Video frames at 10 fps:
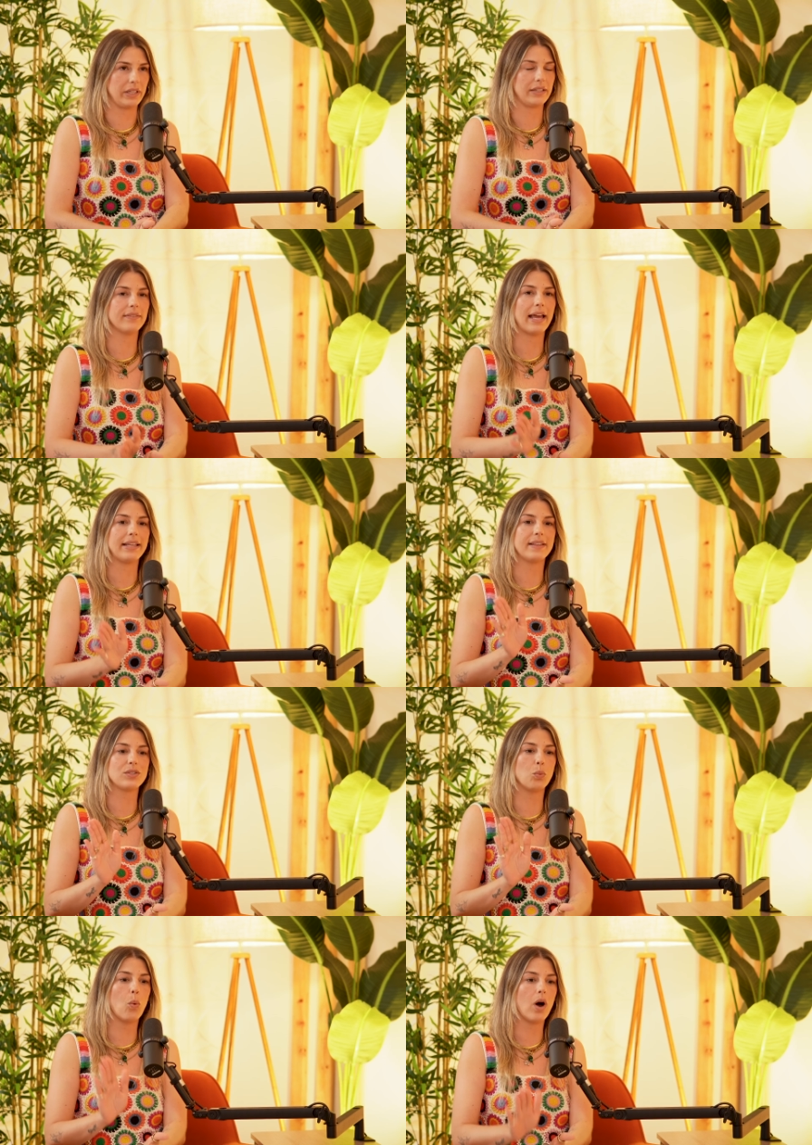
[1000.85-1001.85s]
Yeah. Like
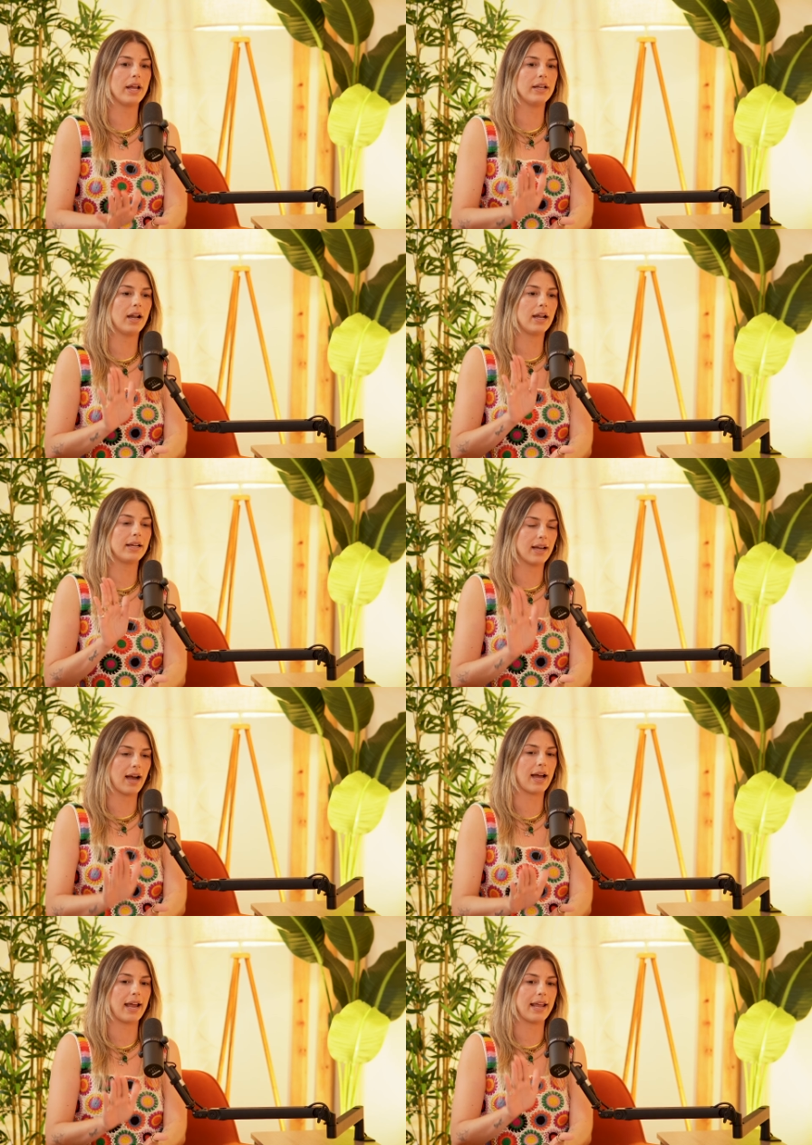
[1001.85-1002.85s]
this one
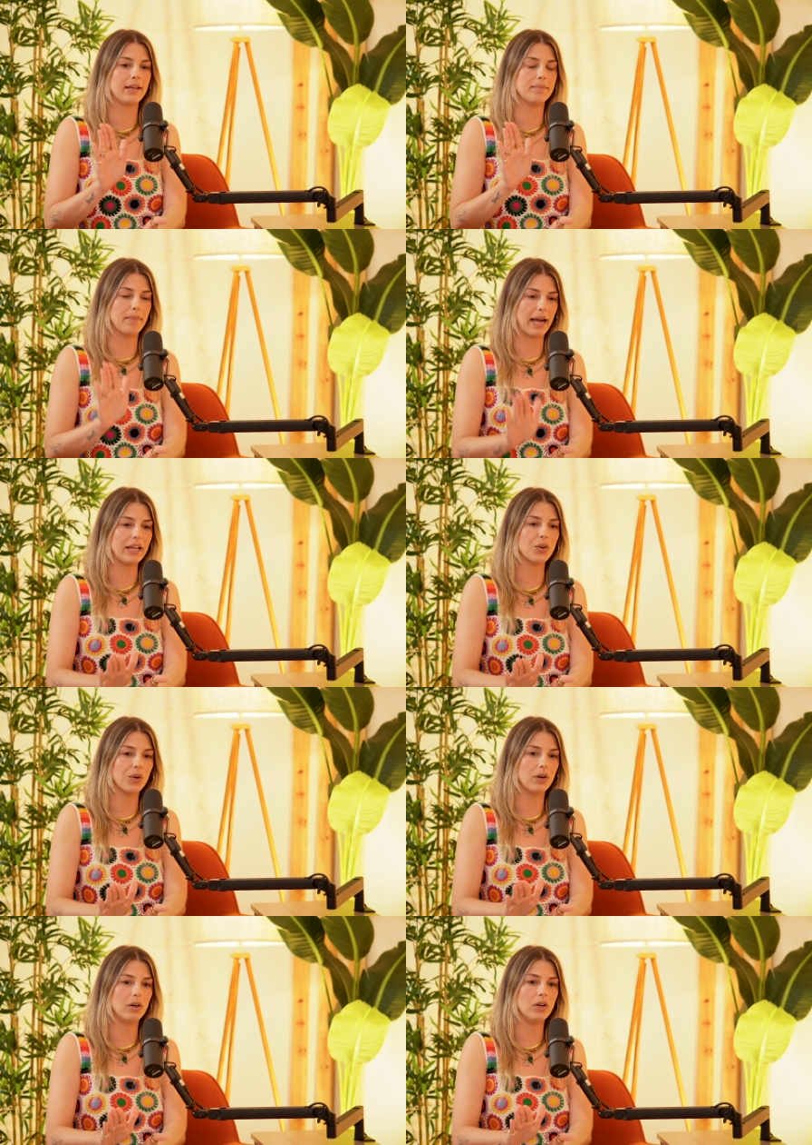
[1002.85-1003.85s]
guy,
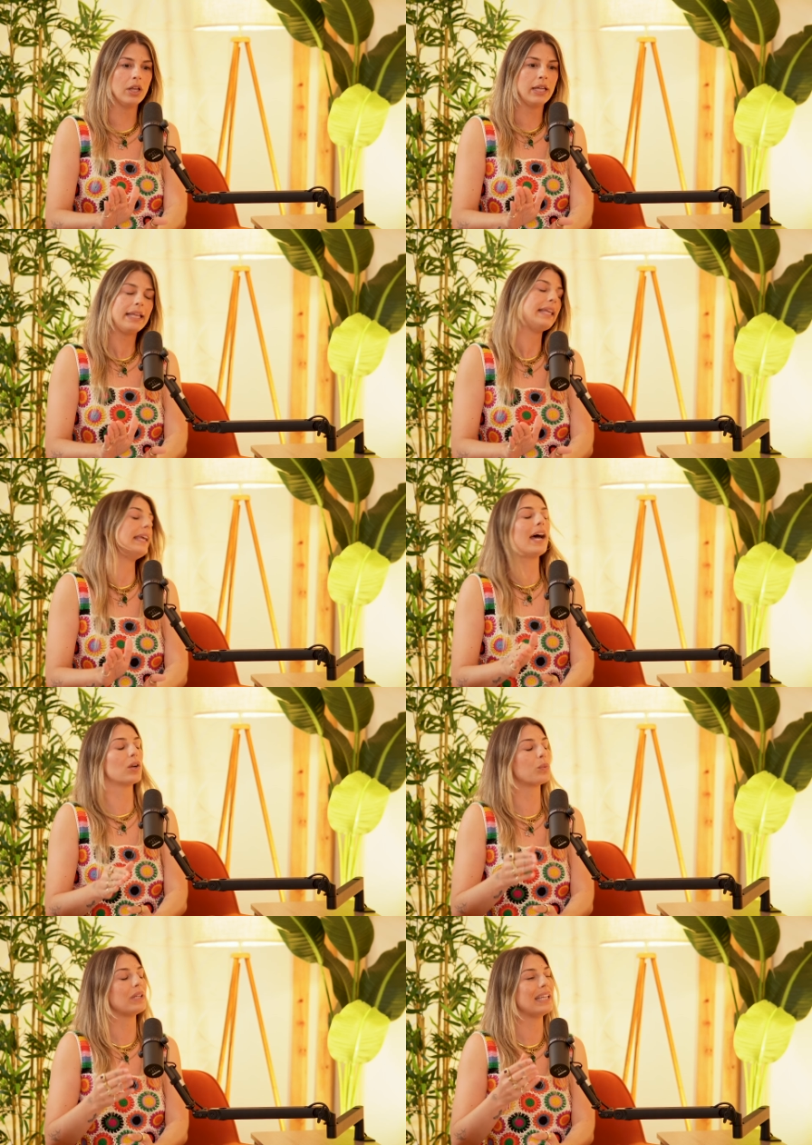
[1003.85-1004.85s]
Michael, he had a
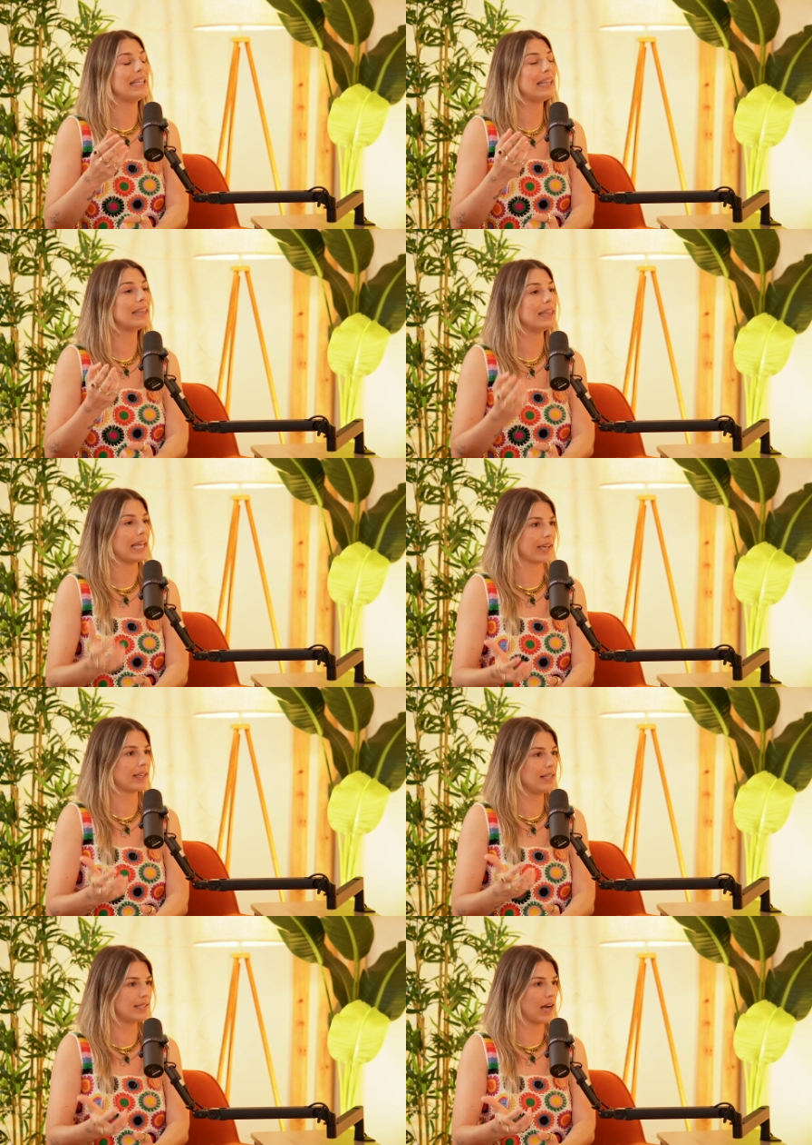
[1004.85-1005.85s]
really thick
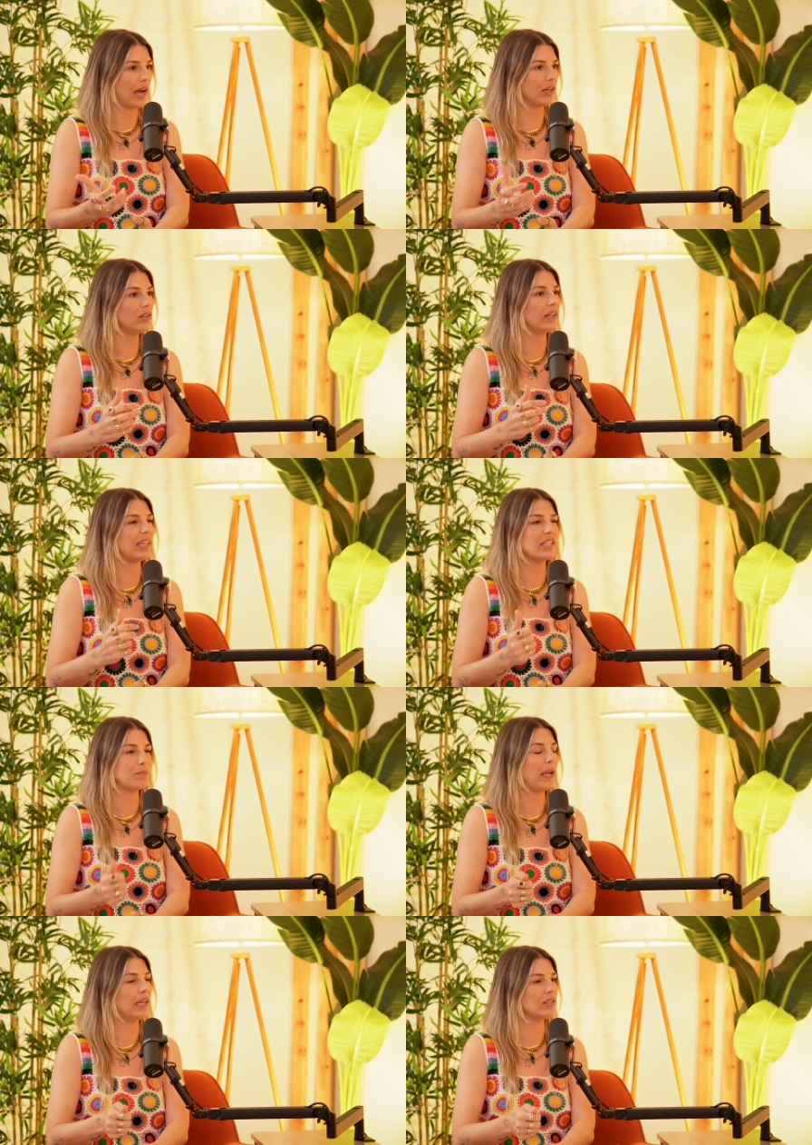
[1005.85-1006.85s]
style. Like his
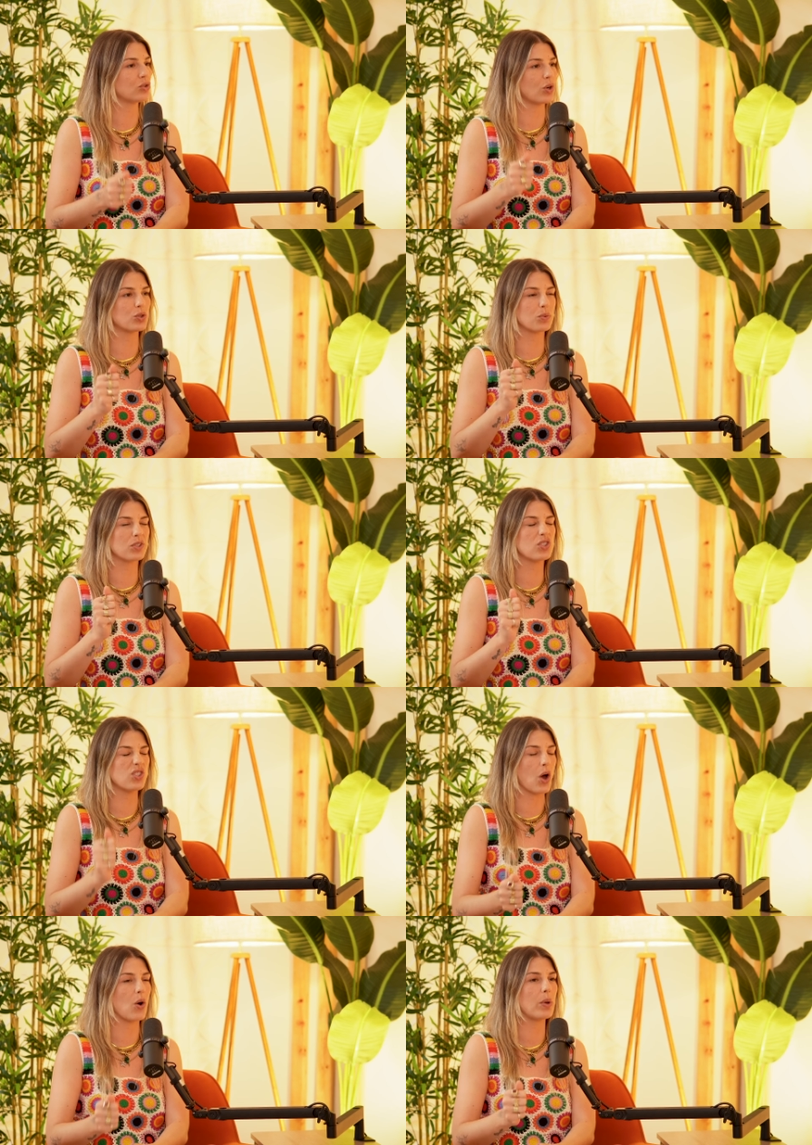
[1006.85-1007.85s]
paint strokes were
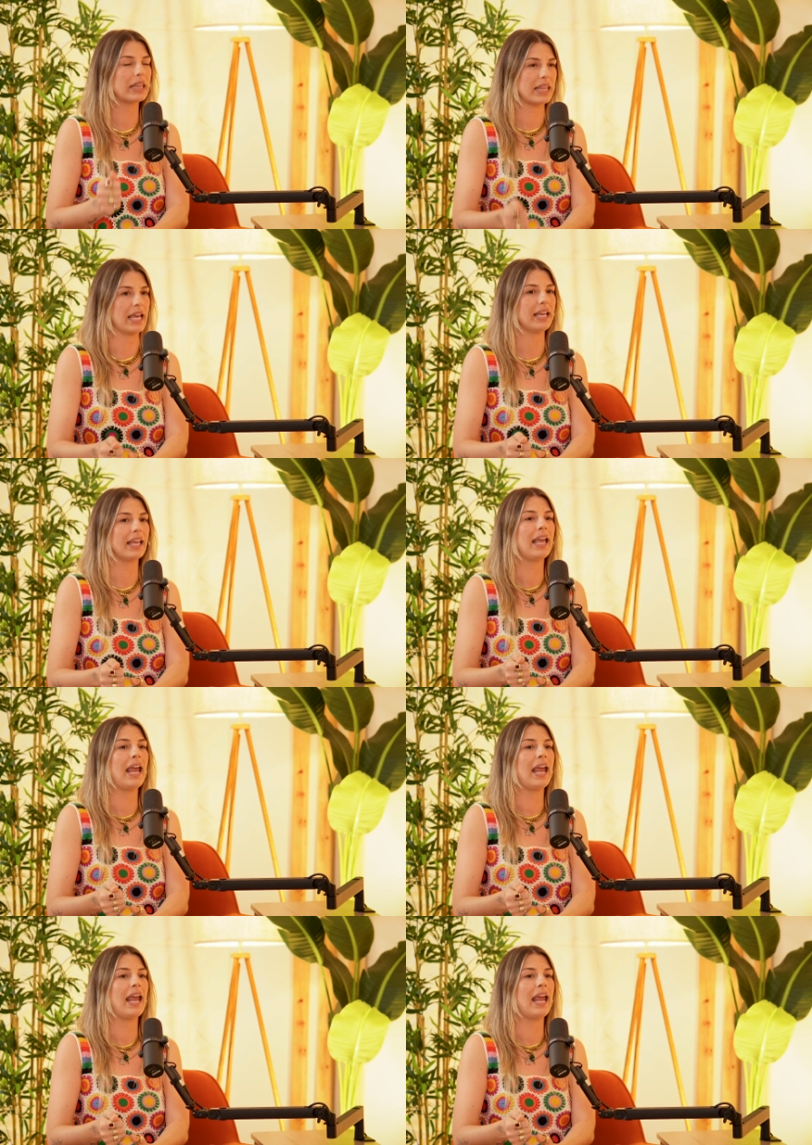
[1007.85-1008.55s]
so thick.